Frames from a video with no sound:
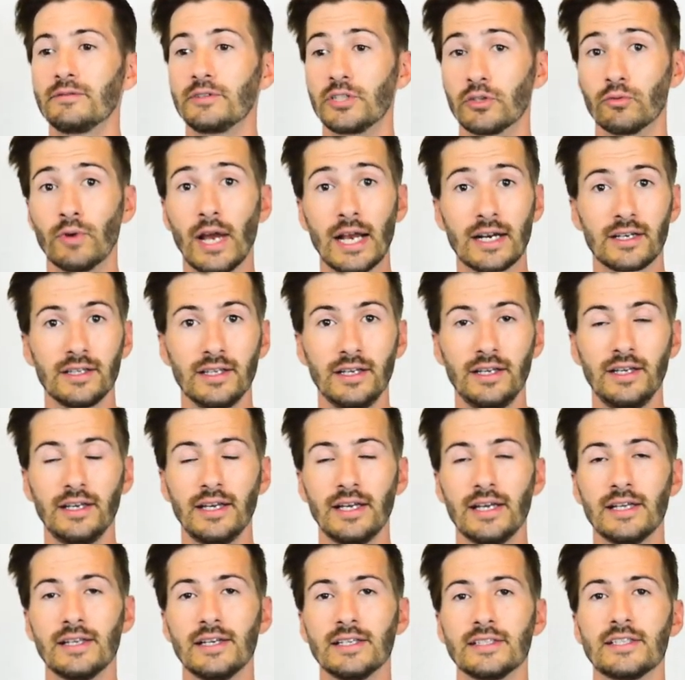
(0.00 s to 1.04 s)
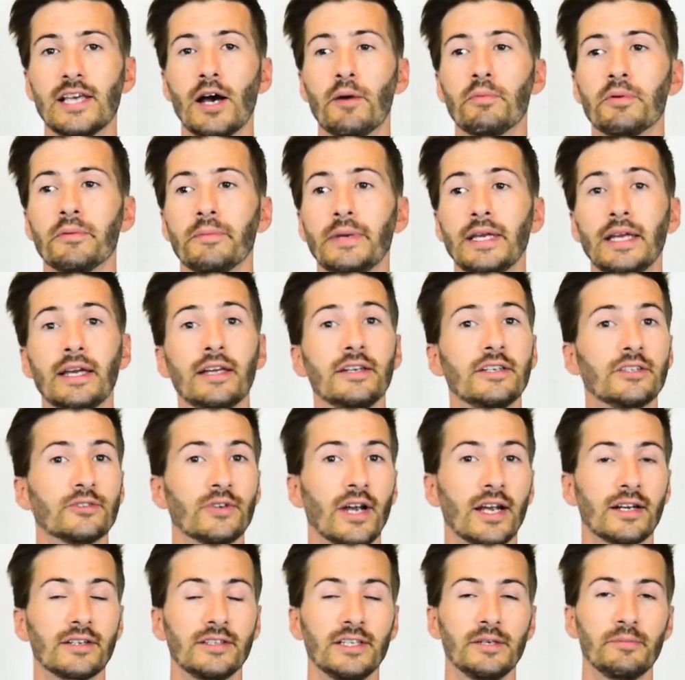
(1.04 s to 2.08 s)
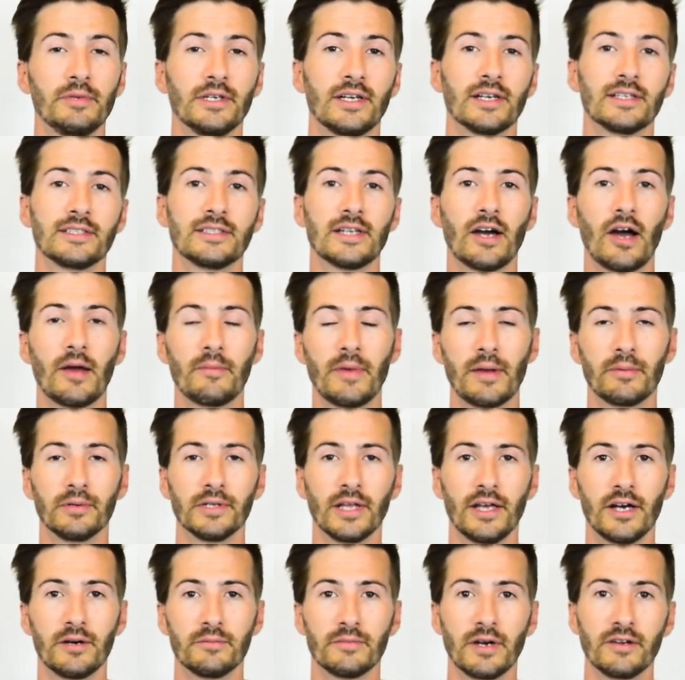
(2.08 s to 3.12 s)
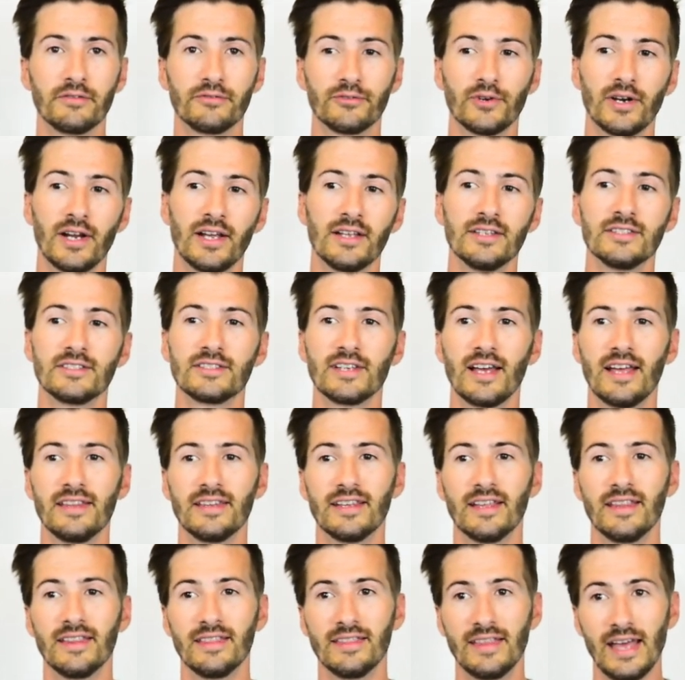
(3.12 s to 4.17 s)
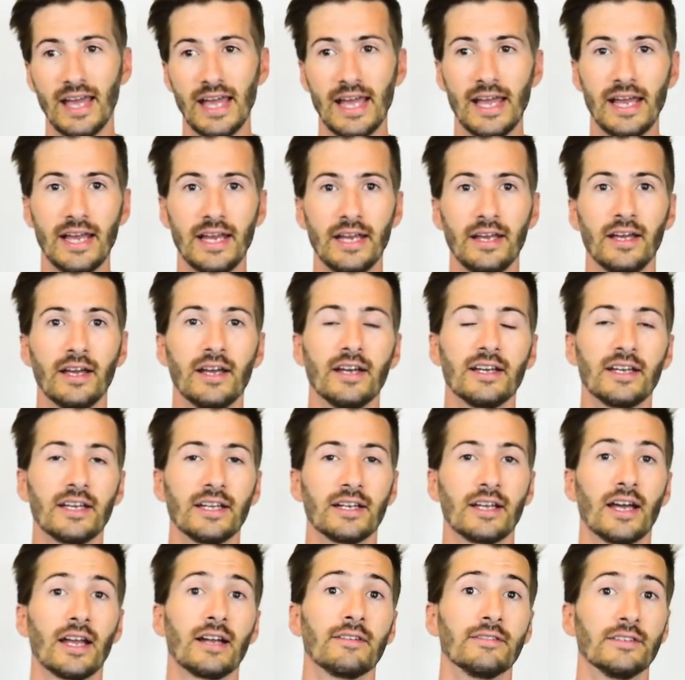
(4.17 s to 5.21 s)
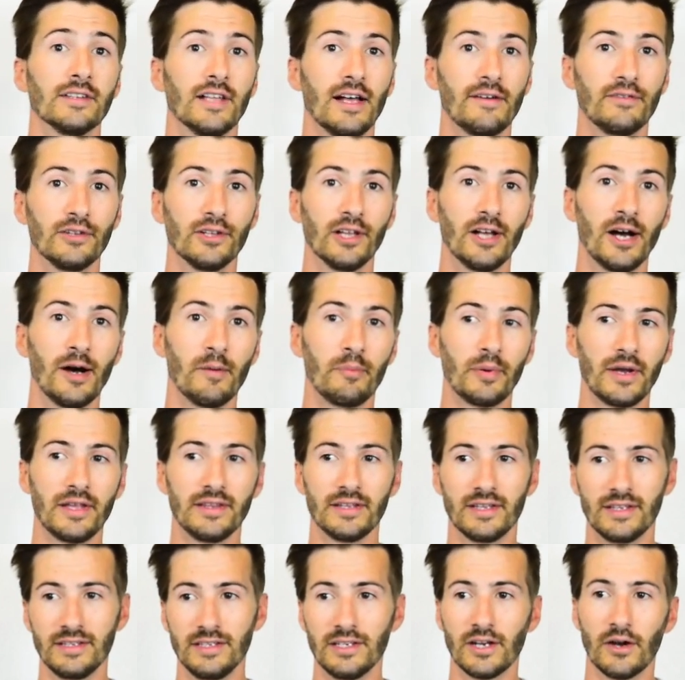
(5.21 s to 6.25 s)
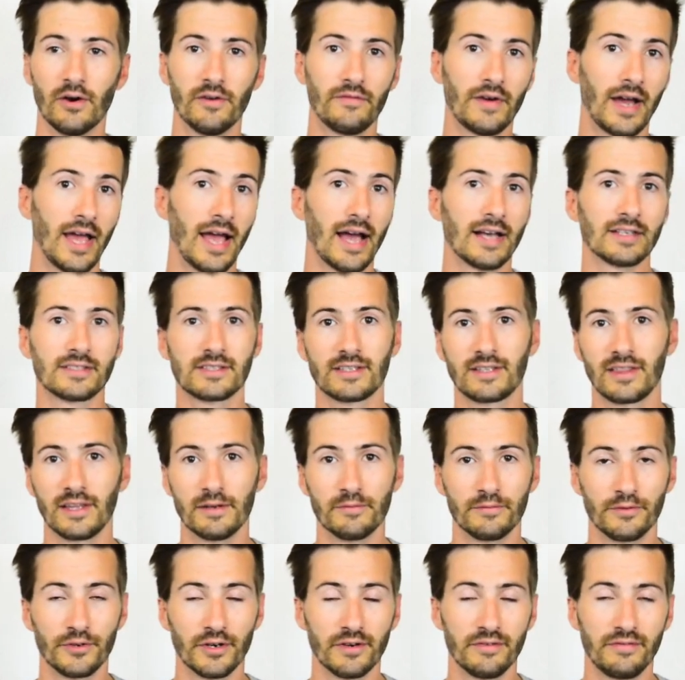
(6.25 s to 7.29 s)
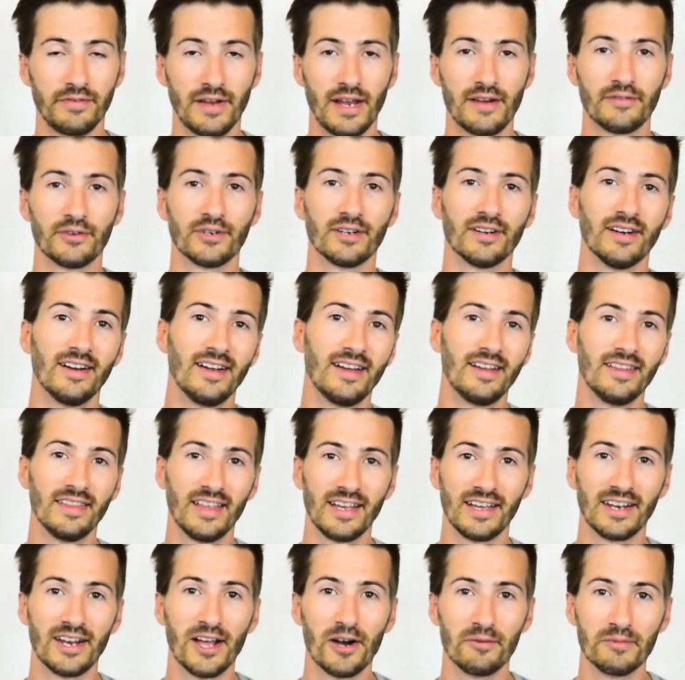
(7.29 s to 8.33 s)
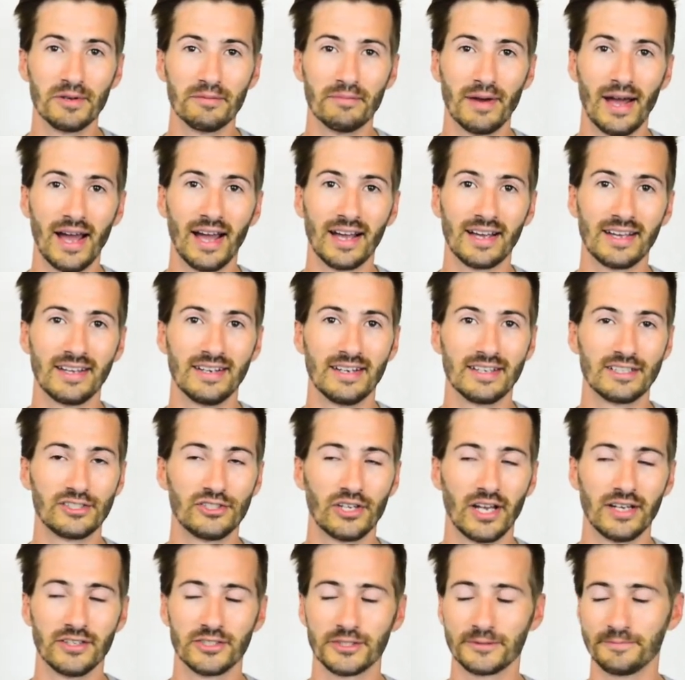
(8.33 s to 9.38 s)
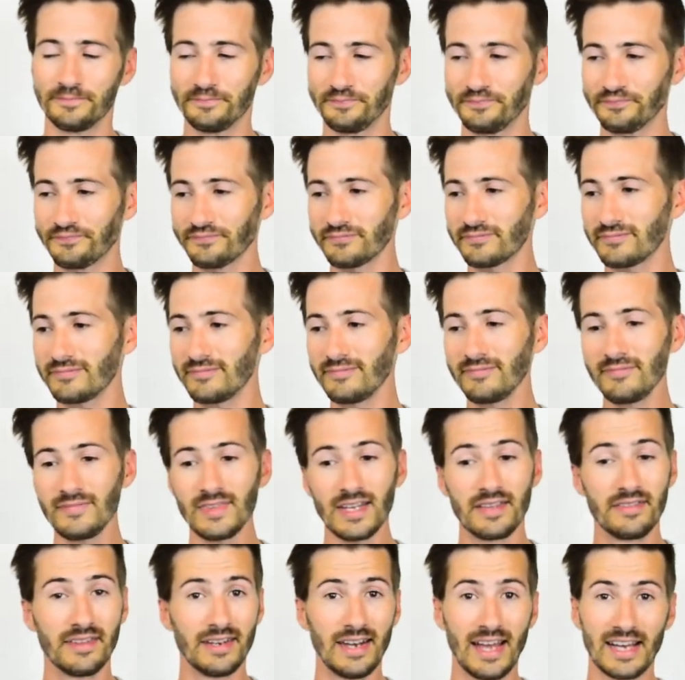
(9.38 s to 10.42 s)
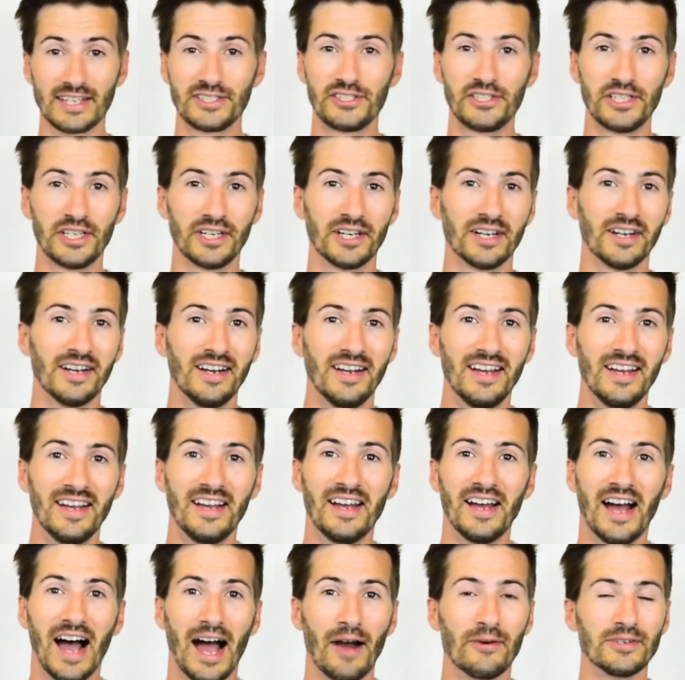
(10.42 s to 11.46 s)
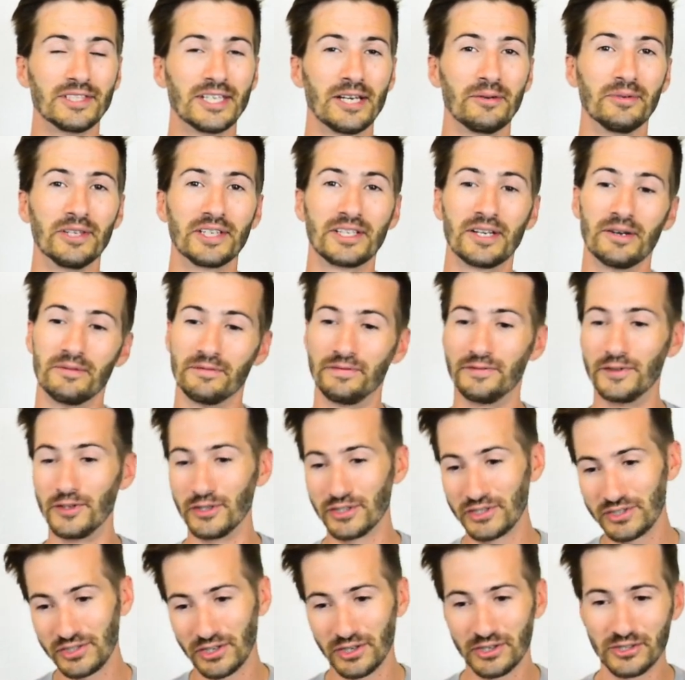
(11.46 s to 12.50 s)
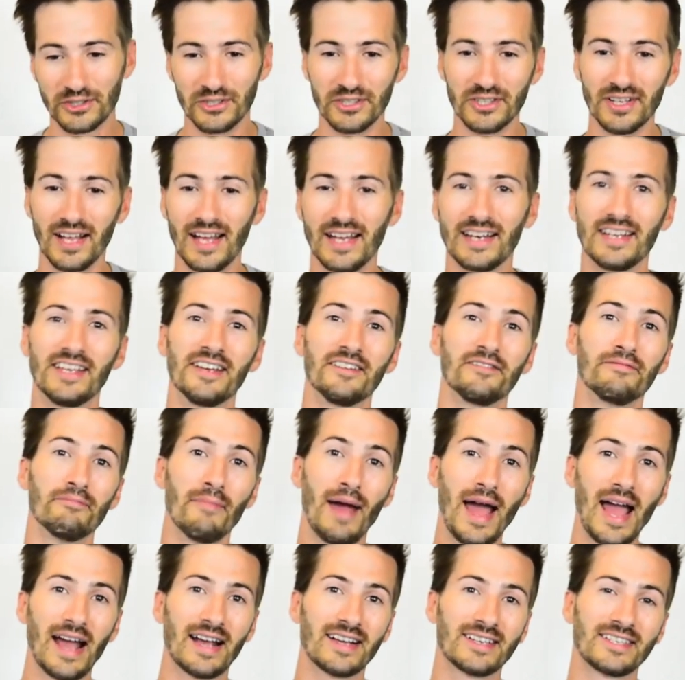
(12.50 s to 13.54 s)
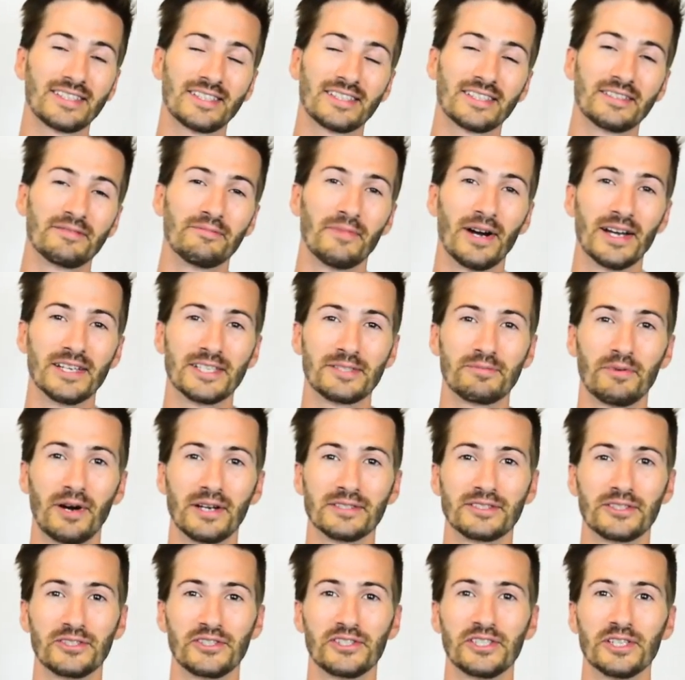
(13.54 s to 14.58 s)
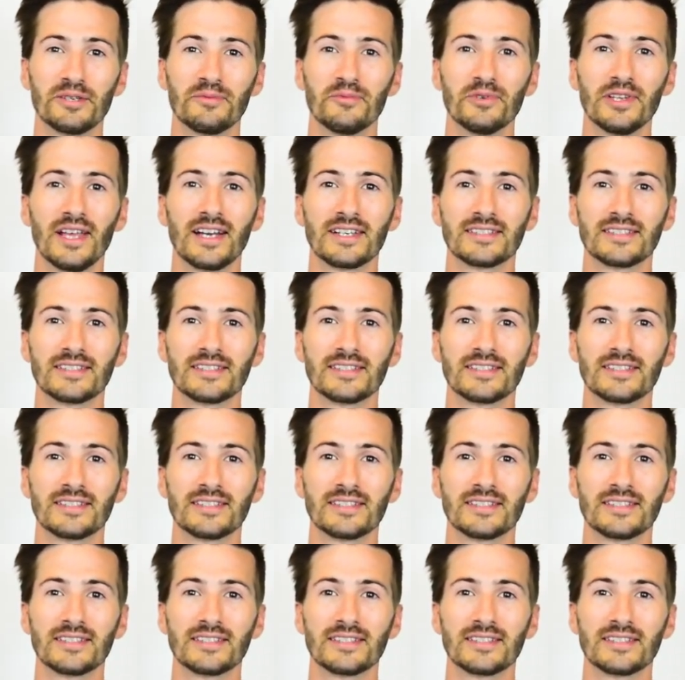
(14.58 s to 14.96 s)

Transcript: directly, it is helping me indirectly because now I'm able to help my friends and then they can kind of level up. And then, you know, if I ask them for a favor, they can help me back in exchange. The next year, I was able to come full circle and give Max my sponsorship with